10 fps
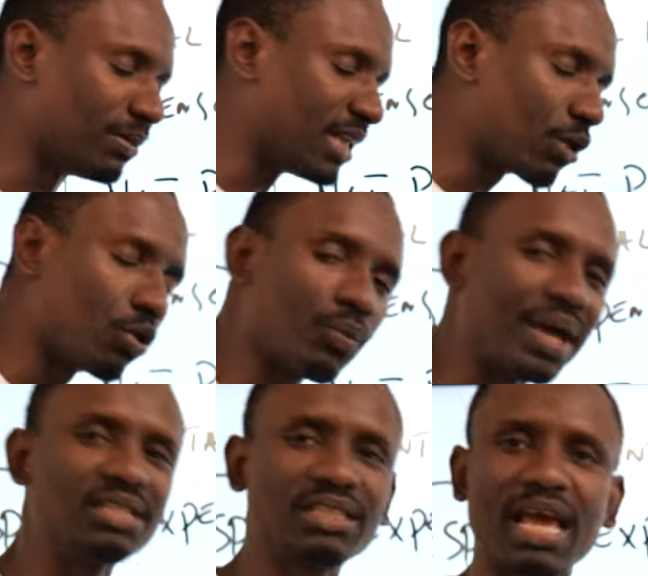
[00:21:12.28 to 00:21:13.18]

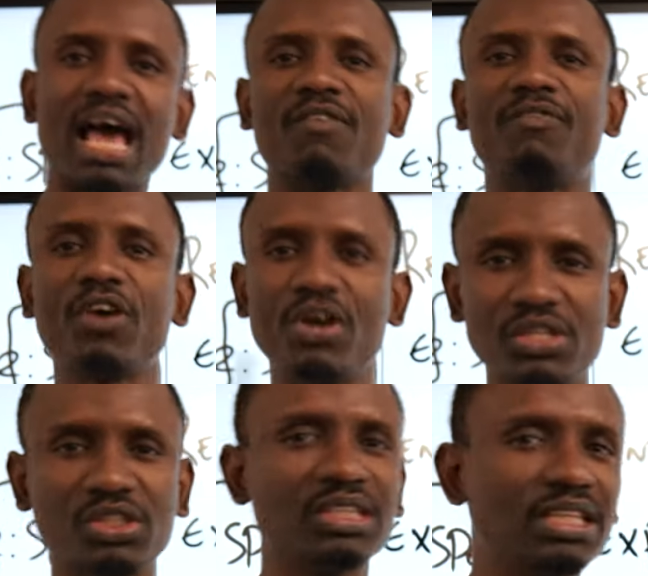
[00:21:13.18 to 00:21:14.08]
decorate it, have
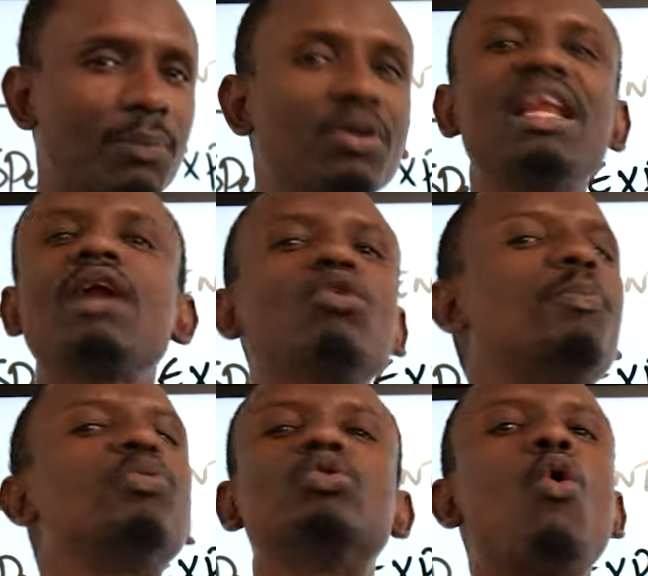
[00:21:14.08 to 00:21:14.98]
furnitures in there, but the
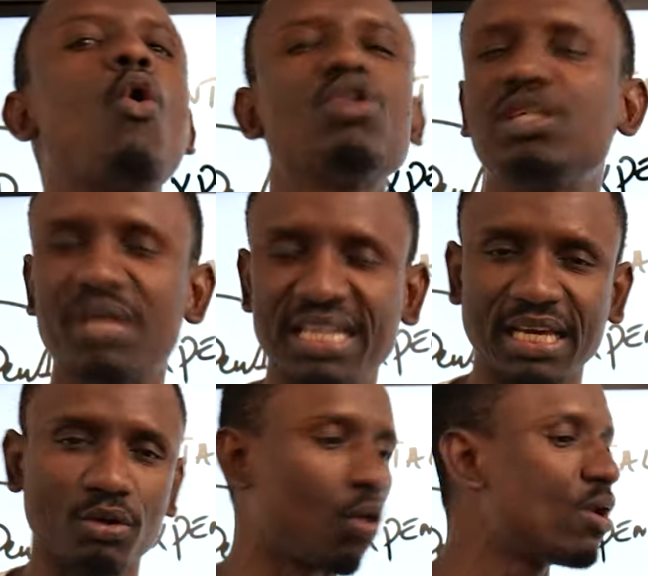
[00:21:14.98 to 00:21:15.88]
landlord put all the
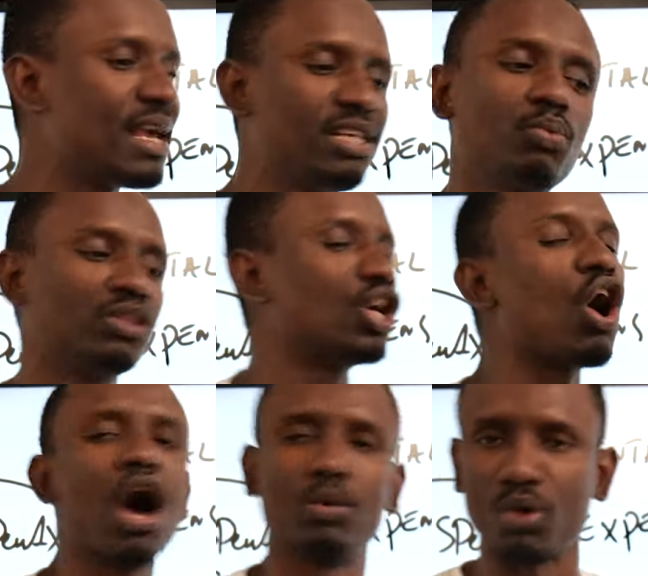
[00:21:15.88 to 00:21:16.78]
money in. All I did was the
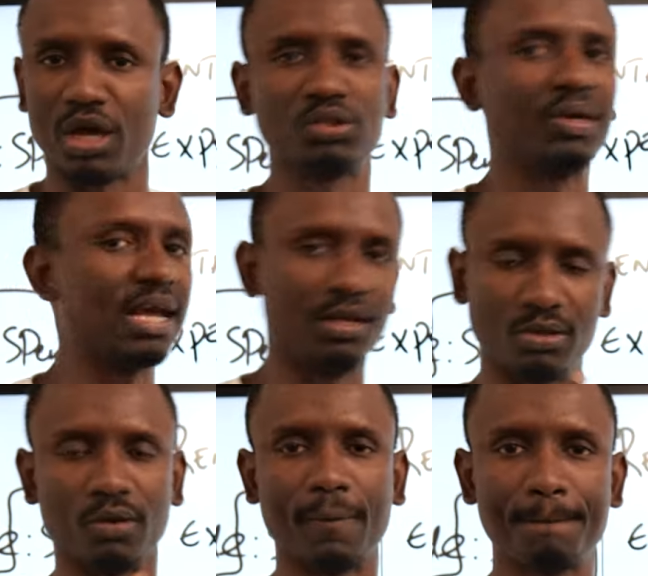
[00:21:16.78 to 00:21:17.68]
hard work to get
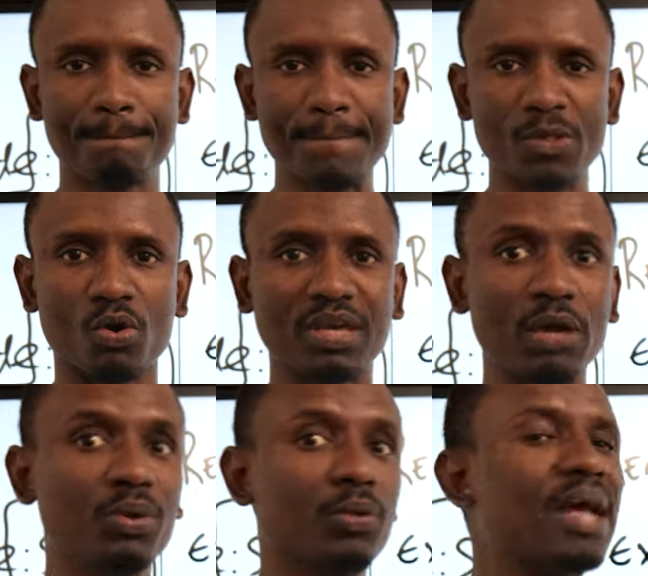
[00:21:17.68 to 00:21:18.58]
it done.
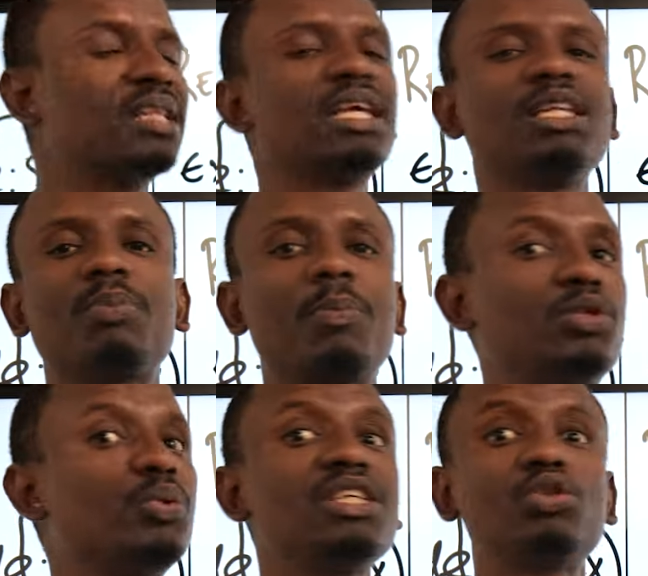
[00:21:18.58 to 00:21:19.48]
Okay, we rented the
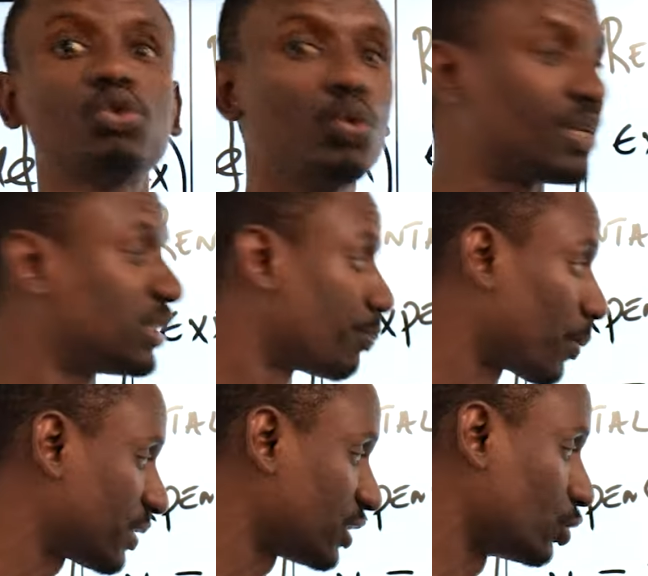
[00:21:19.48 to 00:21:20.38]
property. Within 2 weeks, the
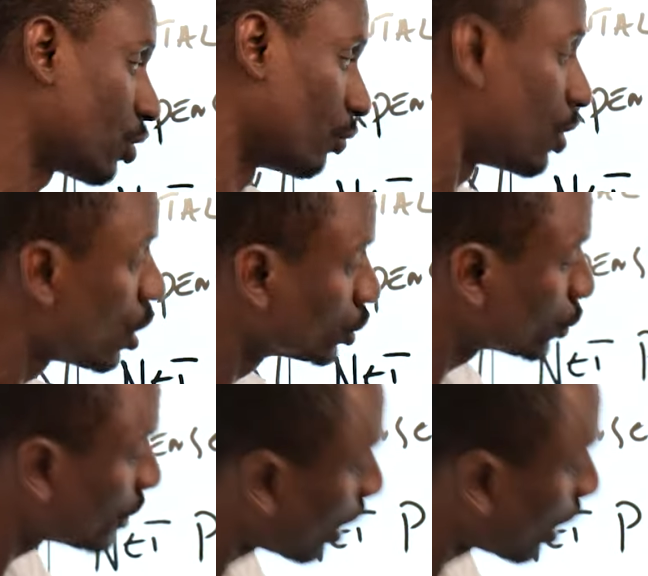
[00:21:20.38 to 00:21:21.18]
property is gone. So